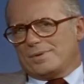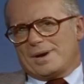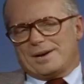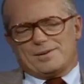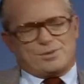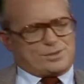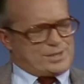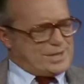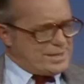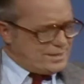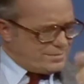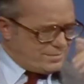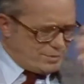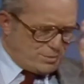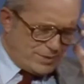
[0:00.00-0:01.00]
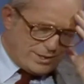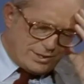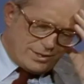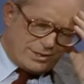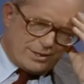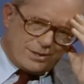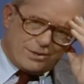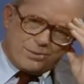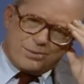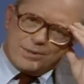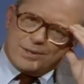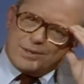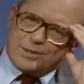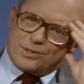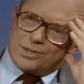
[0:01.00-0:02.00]
I understand a few weeks ago,
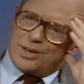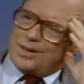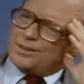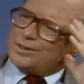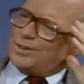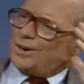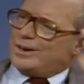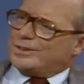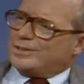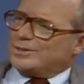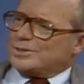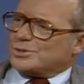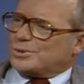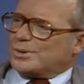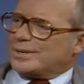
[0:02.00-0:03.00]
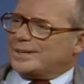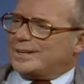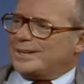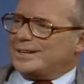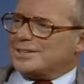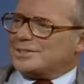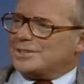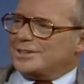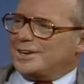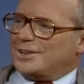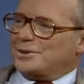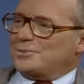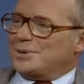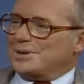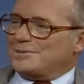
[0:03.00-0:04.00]
uh, John Gardner has organized
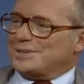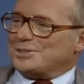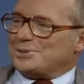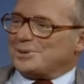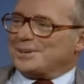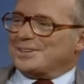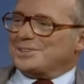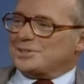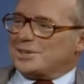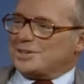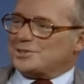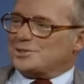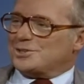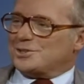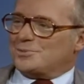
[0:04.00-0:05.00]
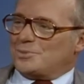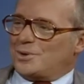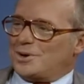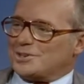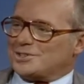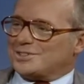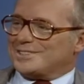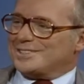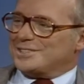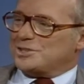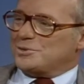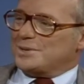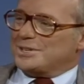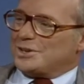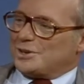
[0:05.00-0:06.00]
another one of his organizations in Washington
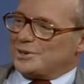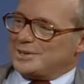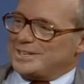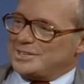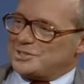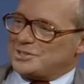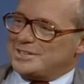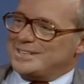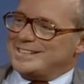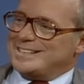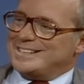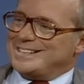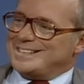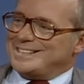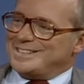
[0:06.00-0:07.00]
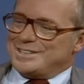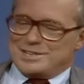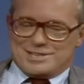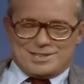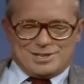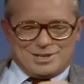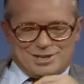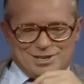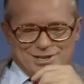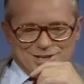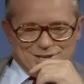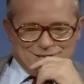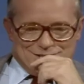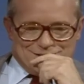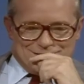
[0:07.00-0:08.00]
to encourage
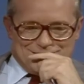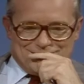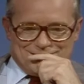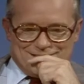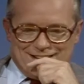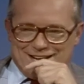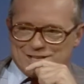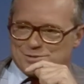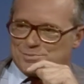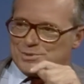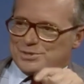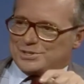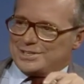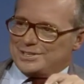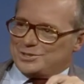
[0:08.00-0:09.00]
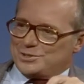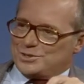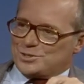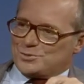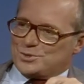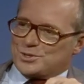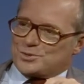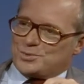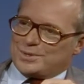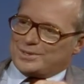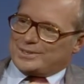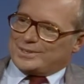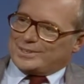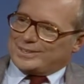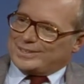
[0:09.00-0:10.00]
uh, tax procedures which
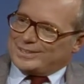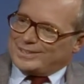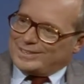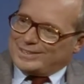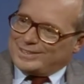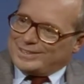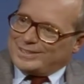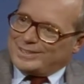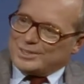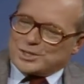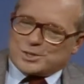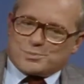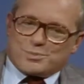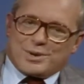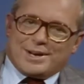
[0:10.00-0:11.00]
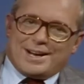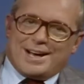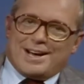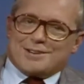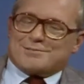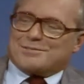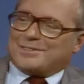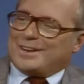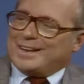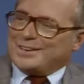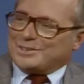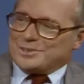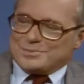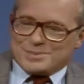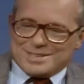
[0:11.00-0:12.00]
will uh, spread out
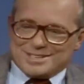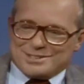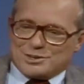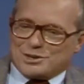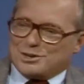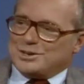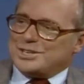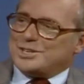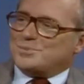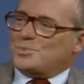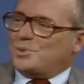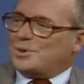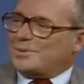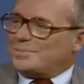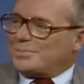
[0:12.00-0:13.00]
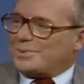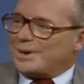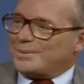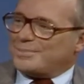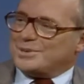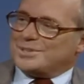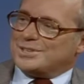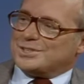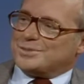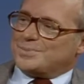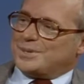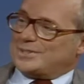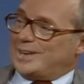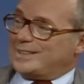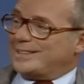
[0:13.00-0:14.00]
philanthropy, encourage more
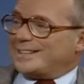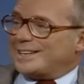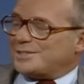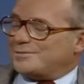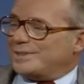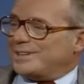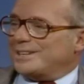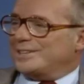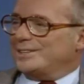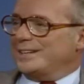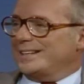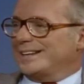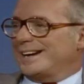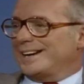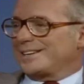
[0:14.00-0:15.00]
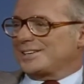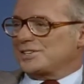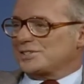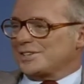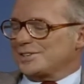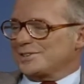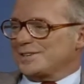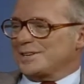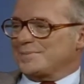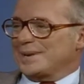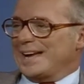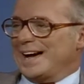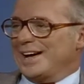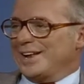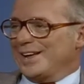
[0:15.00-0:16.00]
participation. I think that's very good. I consider him
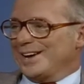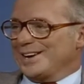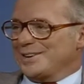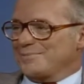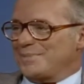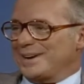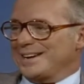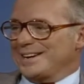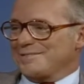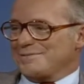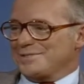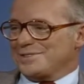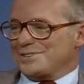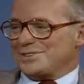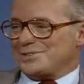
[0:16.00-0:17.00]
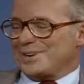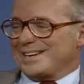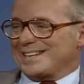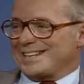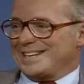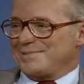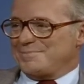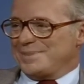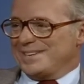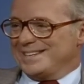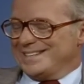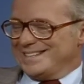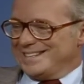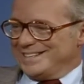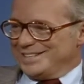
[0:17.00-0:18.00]
an ally in my effort to try to keep
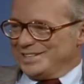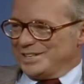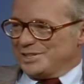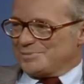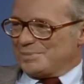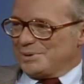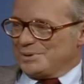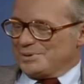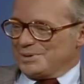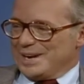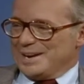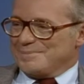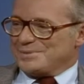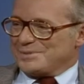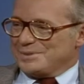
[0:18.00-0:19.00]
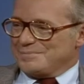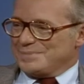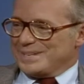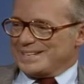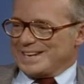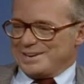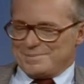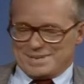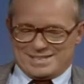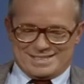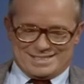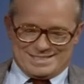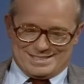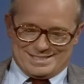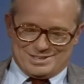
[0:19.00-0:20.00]
these programs from becoming
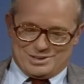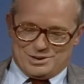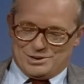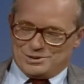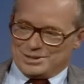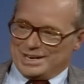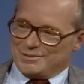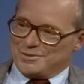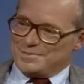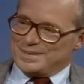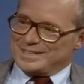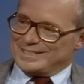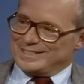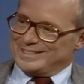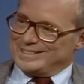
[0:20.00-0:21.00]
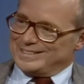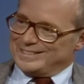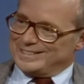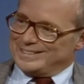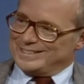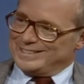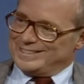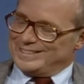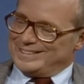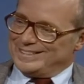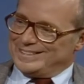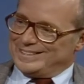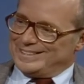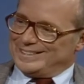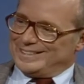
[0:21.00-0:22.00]
all government uh,
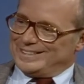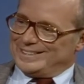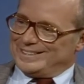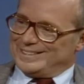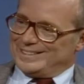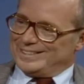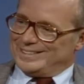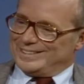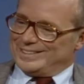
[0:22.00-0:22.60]
well,